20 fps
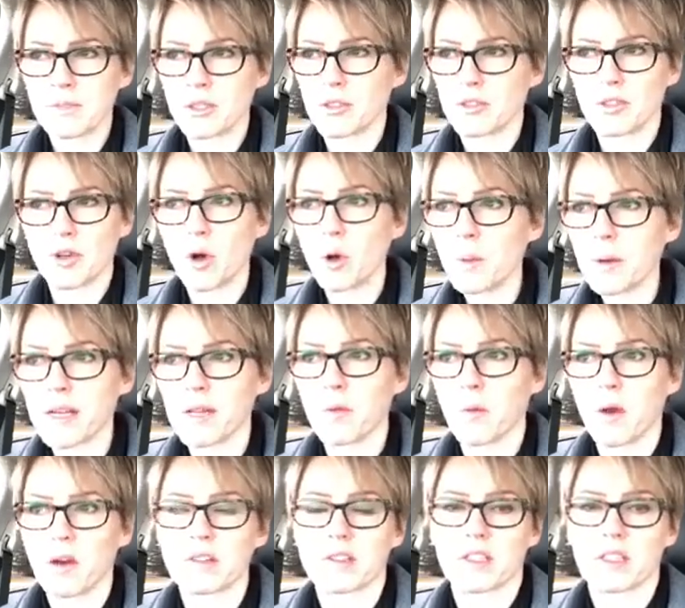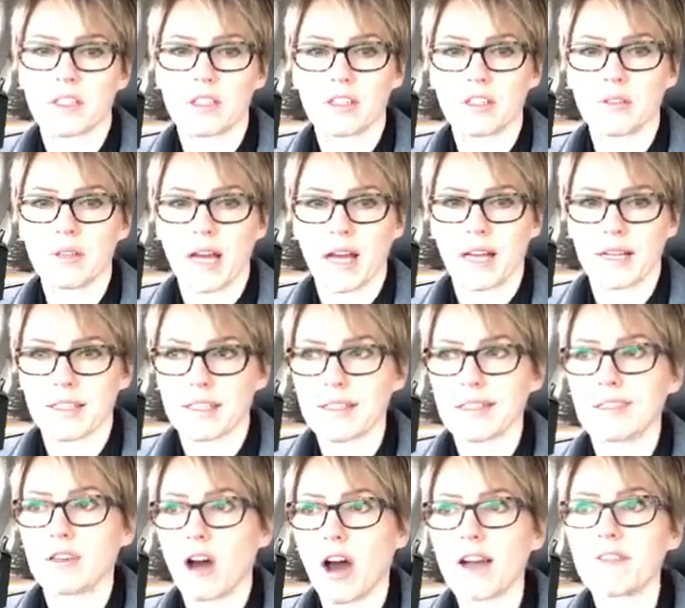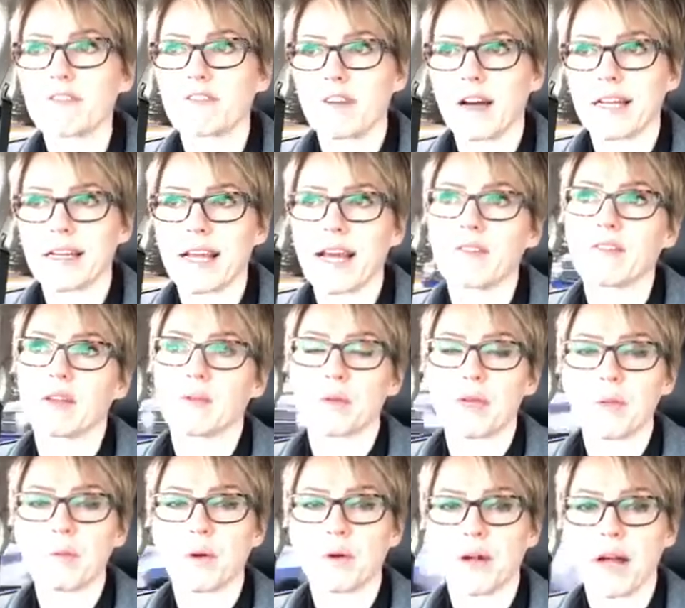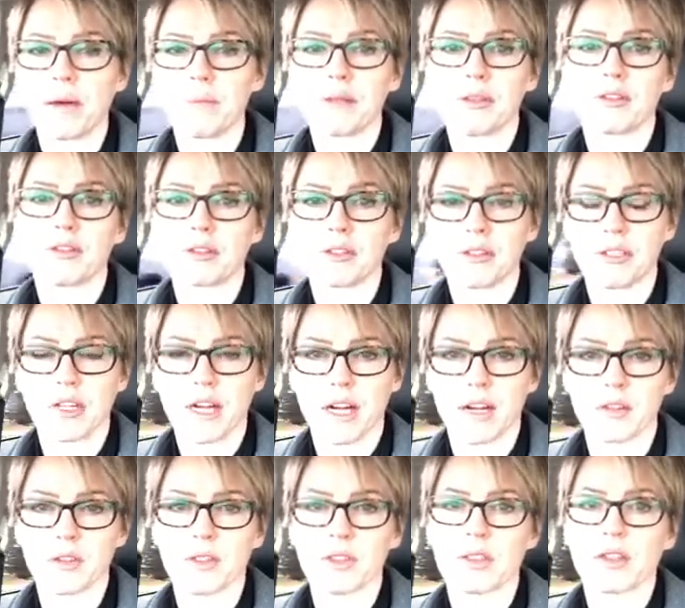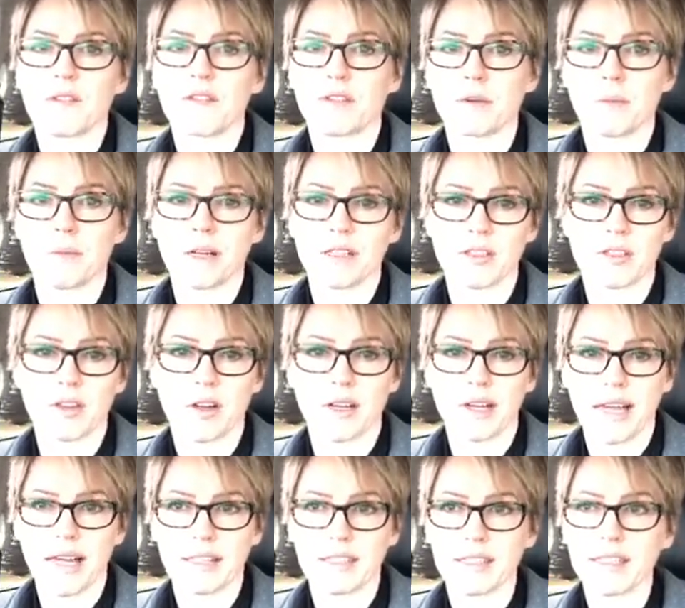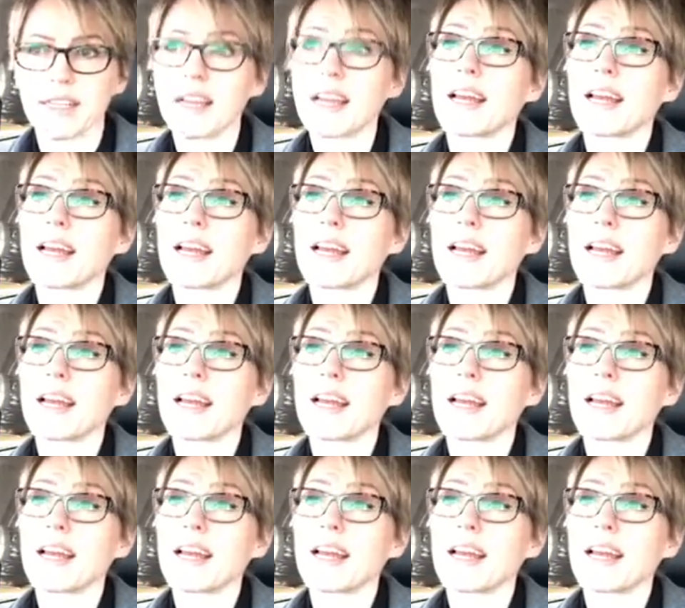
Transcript: Nobody wants to do that. It's not fun having people coming through your house for months on end,